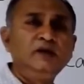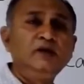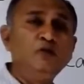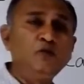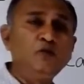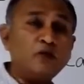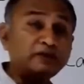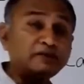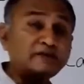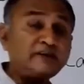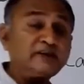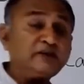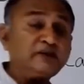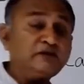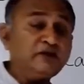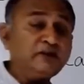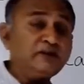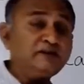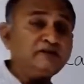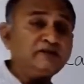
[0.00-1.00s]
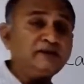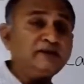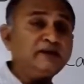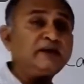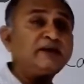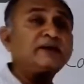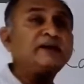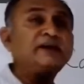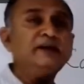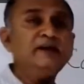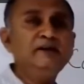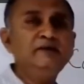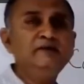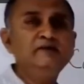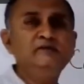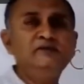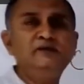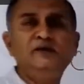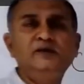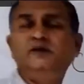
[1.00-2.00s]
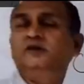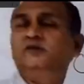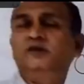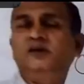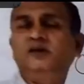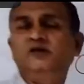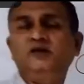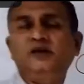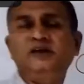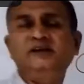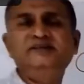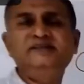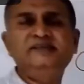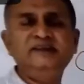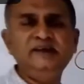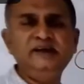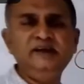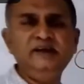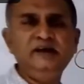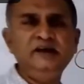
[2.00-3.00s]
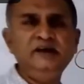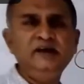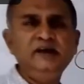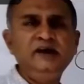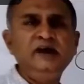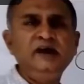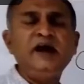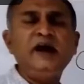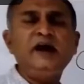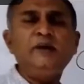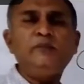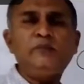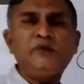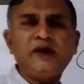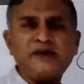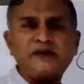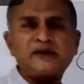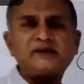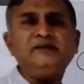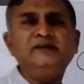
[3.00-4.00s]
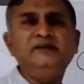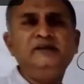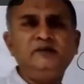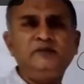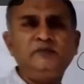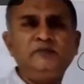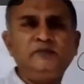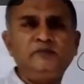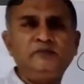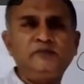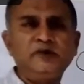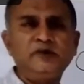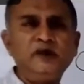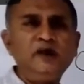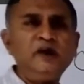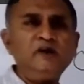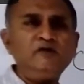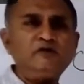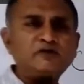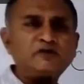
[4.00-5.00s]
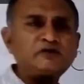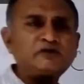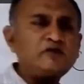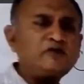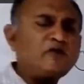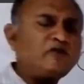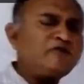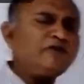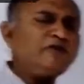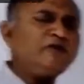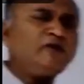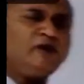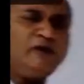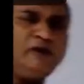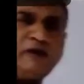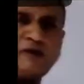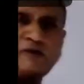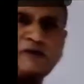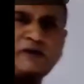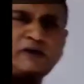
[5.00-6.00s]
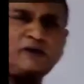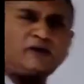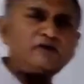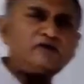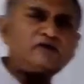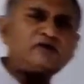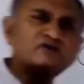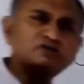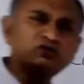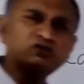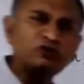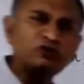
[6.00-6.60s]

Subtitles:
What is the difference? Here you can see a bracket. First of all, we should